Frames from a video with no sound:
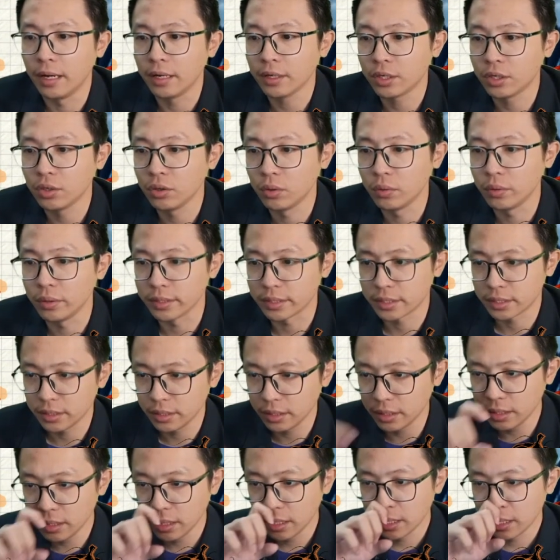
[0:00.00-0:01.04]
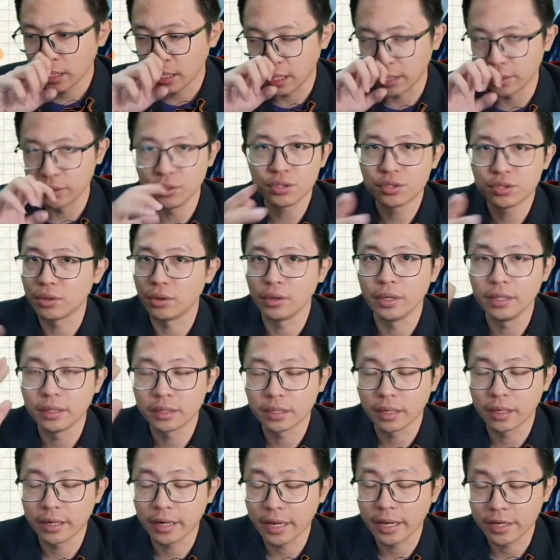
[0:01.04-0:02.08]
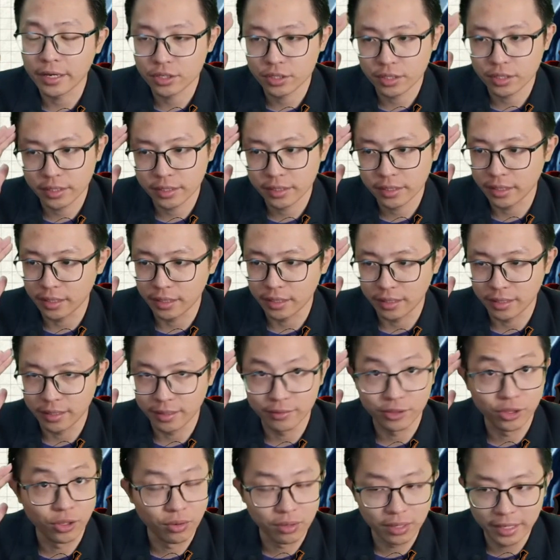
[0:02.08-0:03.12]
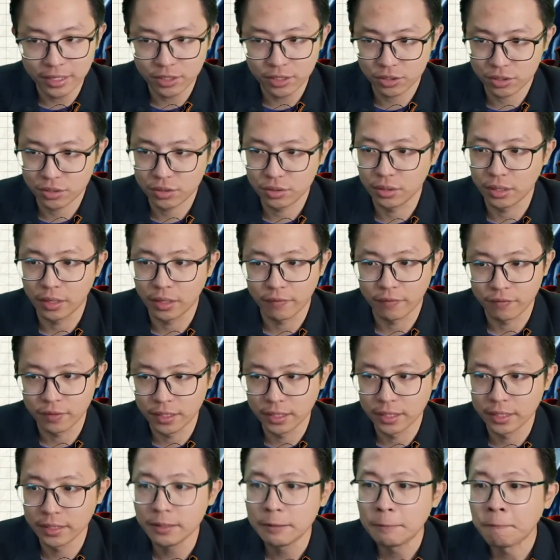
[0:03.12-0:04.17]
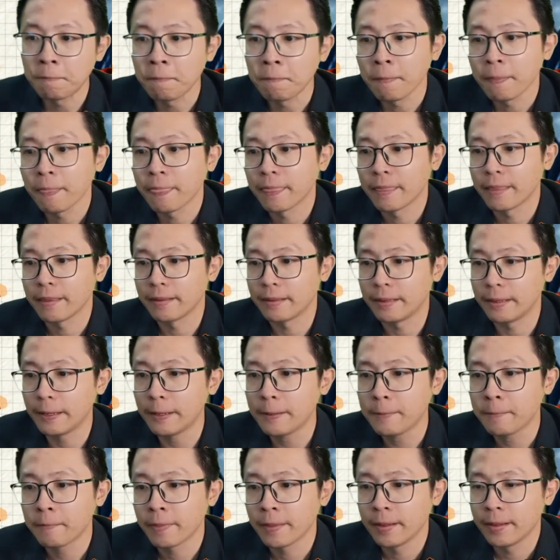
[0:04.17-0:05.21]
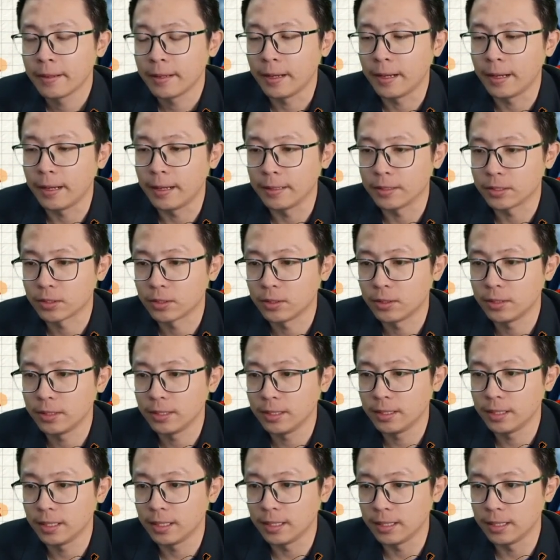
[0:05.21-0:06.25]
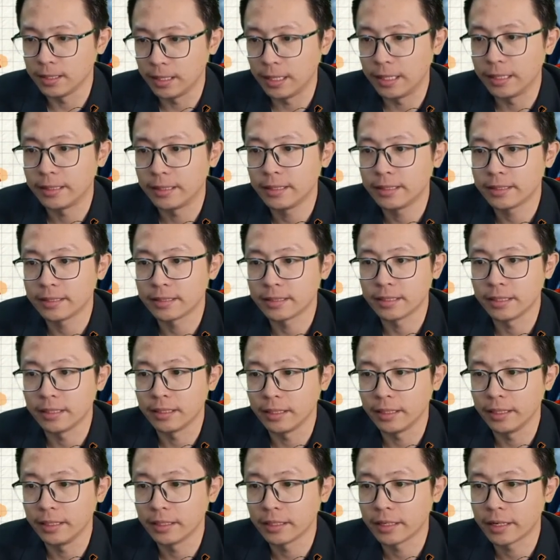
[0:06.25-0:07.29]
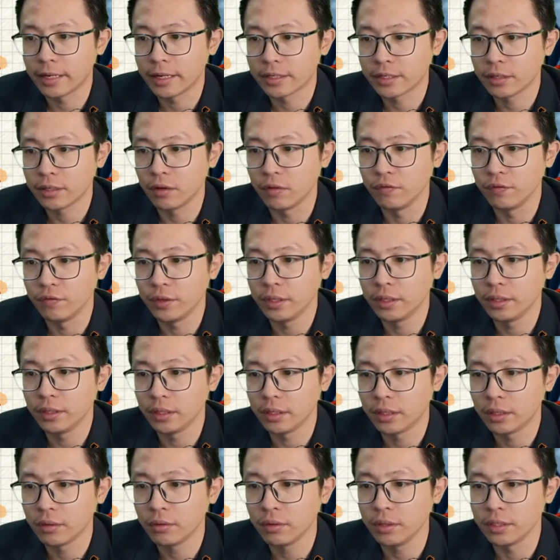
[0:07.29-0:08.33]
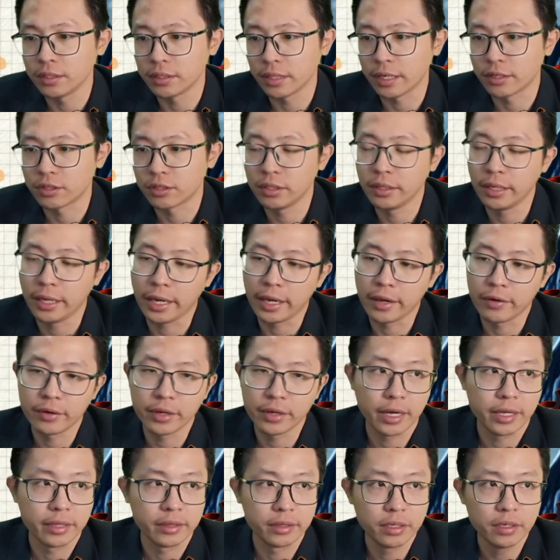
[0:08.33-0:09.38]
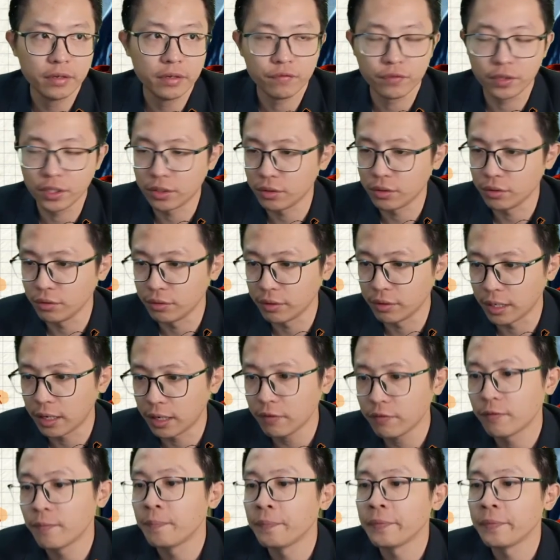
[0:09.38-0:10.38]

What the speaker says: Q over C. Use your integration knowledge you have learned. Okay. Yeah, this is the integration of V VQ is actually area under VQ graph.